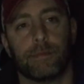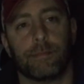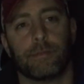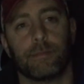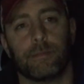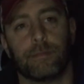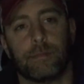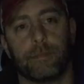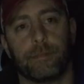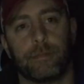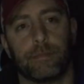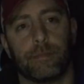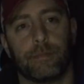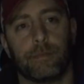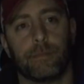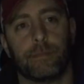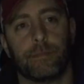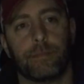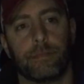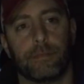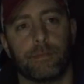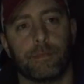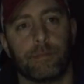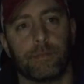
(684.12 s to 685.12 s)

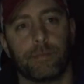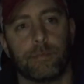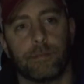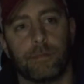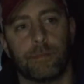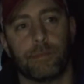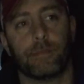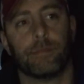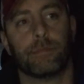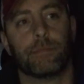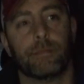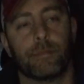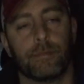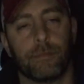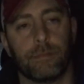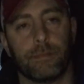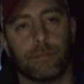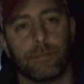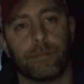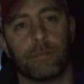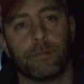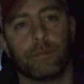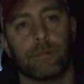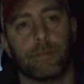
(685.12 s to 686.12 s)

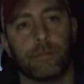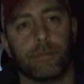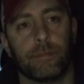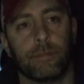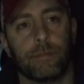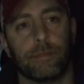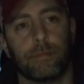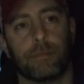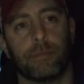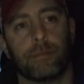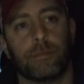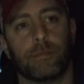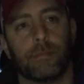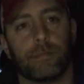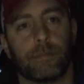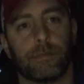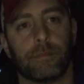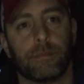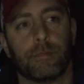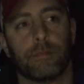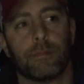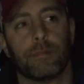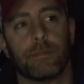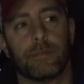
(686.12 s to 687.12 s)

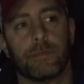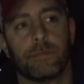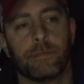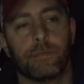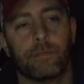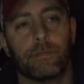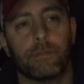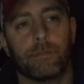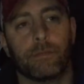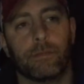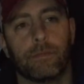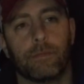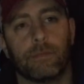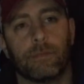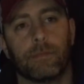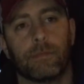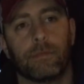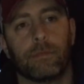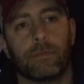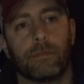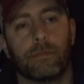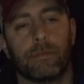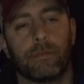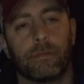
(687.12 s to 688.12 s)

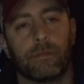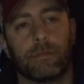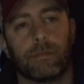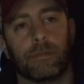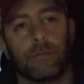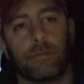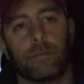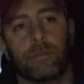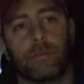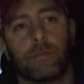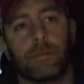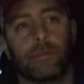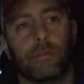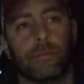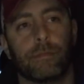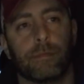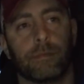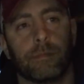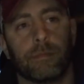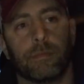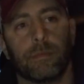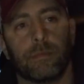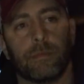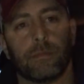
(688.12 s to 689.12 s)

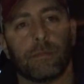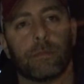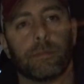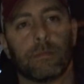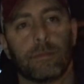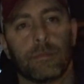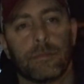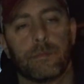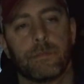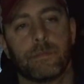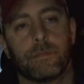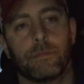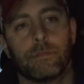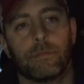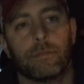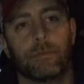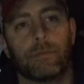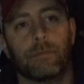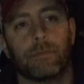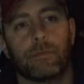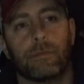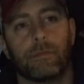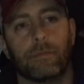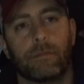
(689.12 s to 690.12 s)

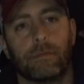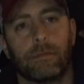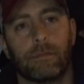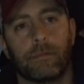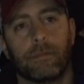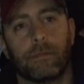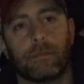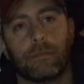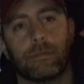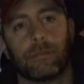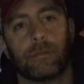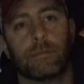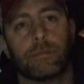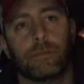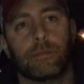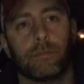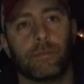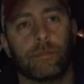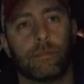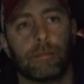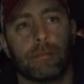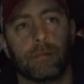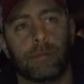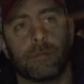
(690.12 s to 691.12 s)

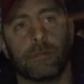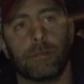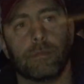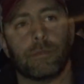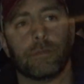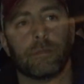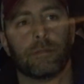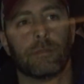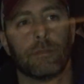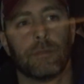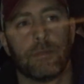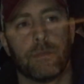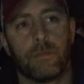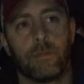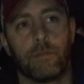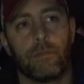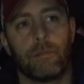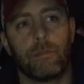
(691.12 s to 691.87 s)
This person isn't speaking.